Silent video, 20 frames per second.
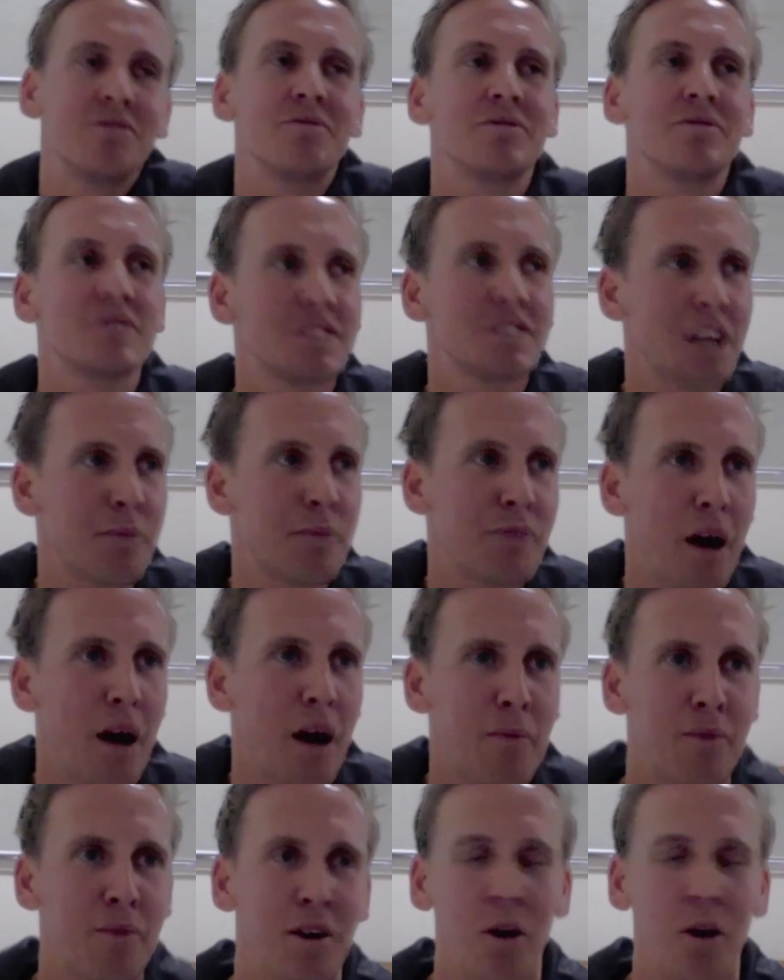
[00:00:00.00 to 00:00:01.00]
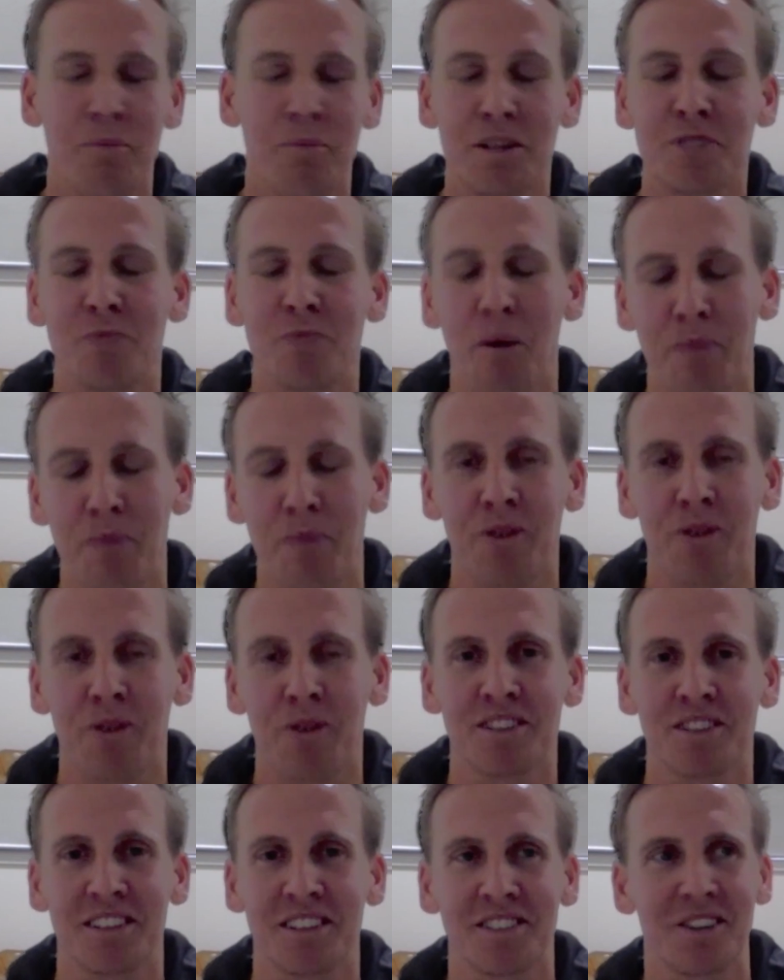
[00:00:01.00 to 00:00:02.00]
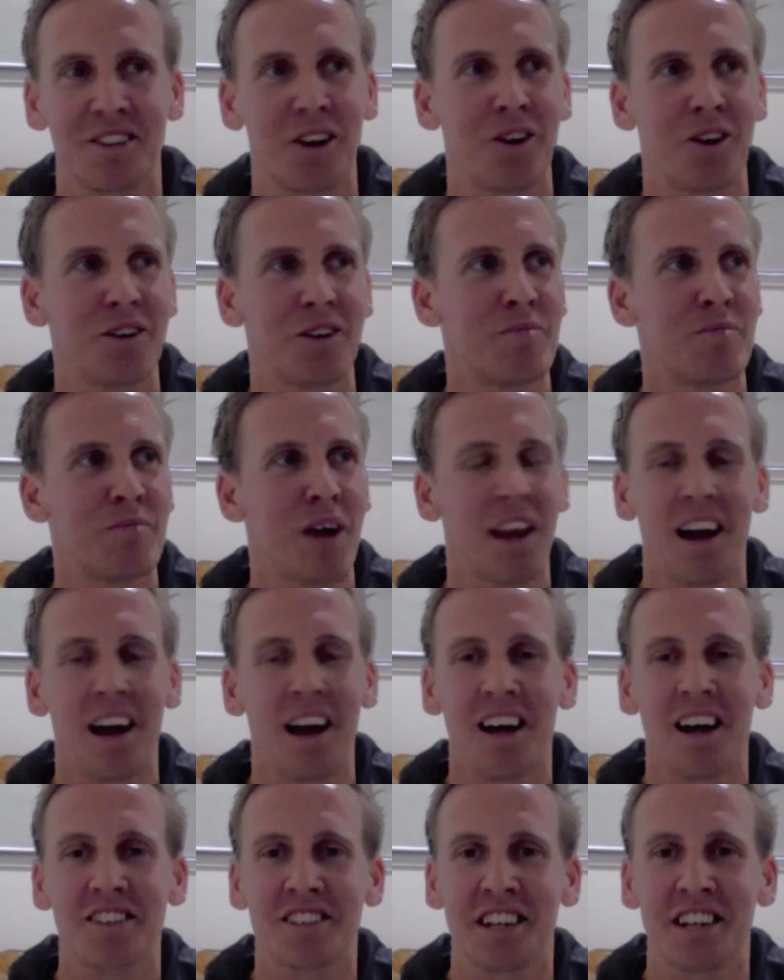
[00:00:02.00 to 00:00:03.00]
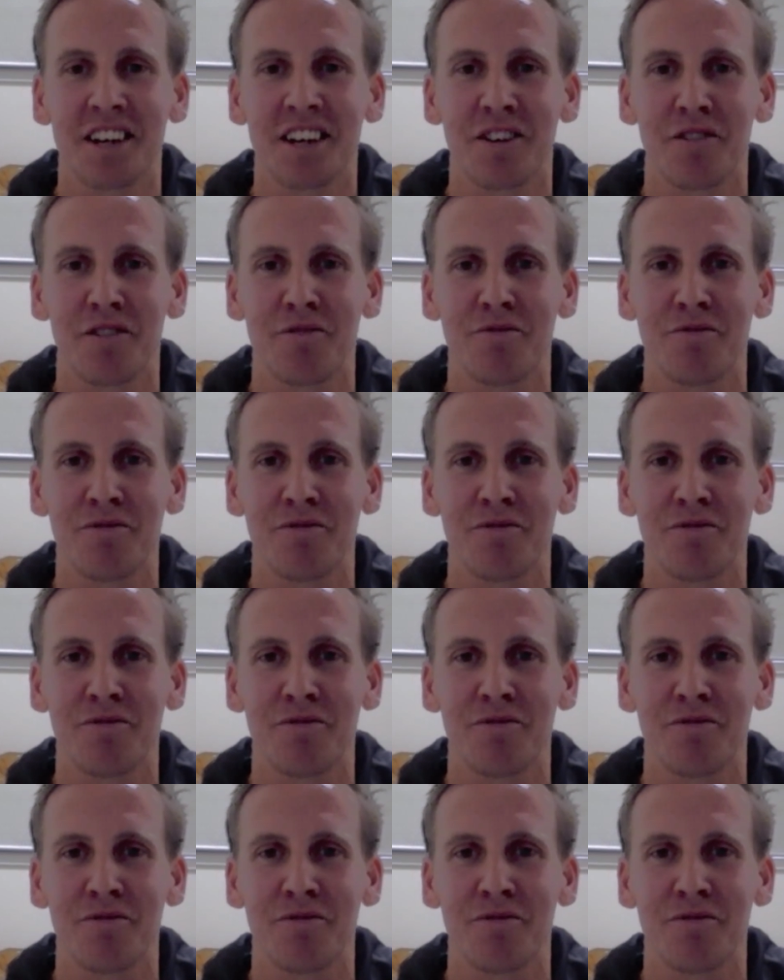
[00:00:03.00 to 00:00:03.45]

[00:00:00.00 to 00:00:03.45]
stepped up and I missed my penalty. So in my last kick of